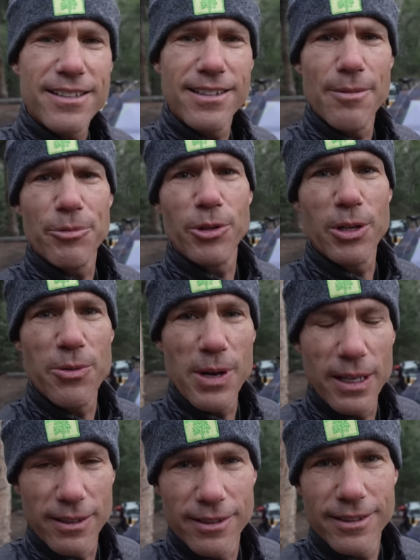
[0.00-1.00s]
slept really
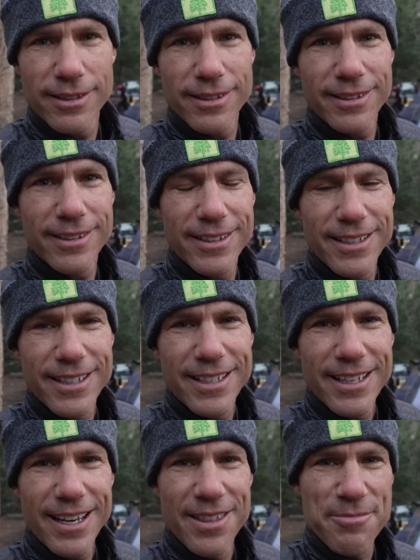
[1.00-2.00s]
well.
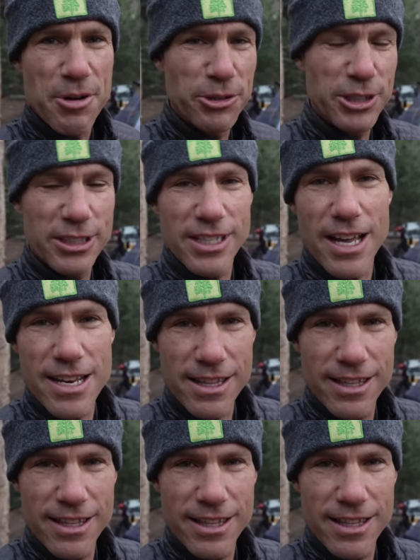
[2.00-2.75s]
And the most exciting